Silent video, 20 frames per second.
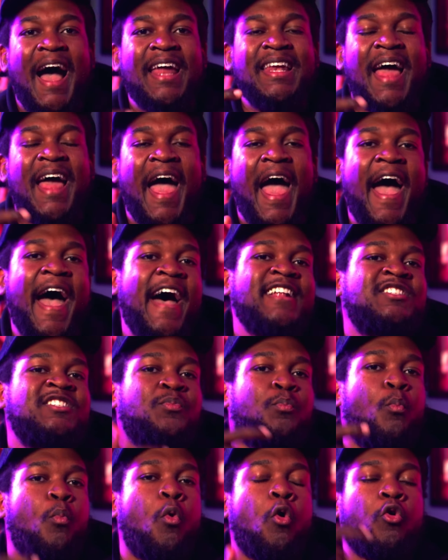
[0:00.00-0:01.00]
of adds
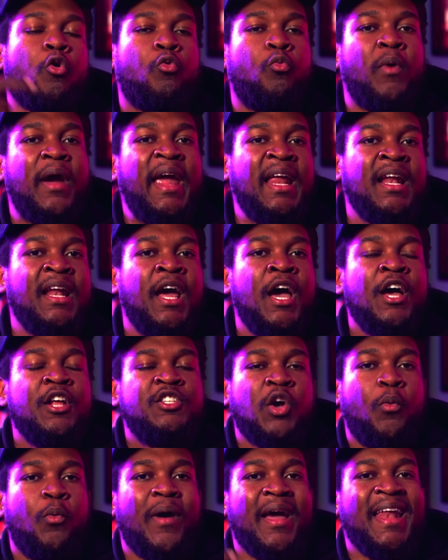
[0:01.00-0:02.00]
more weight to
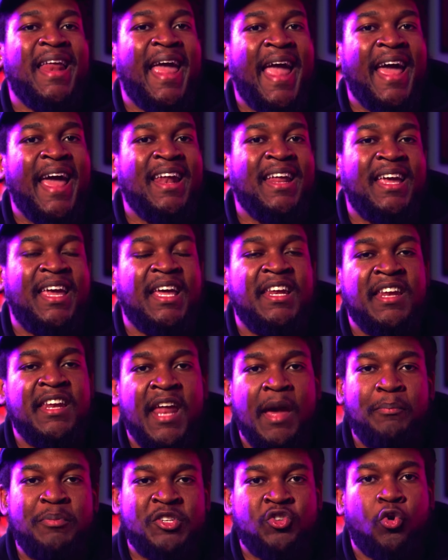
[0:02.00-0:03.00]
when Anakin in
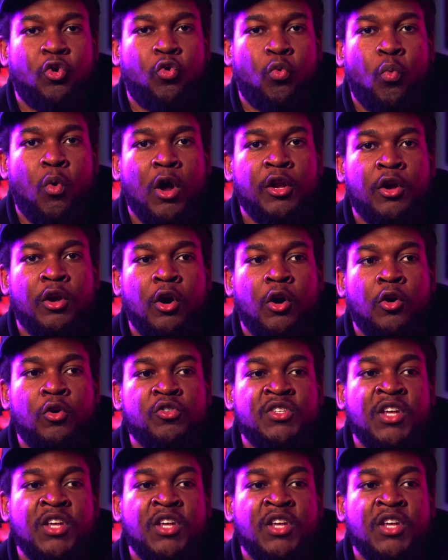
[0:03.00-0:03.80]
episode one goes,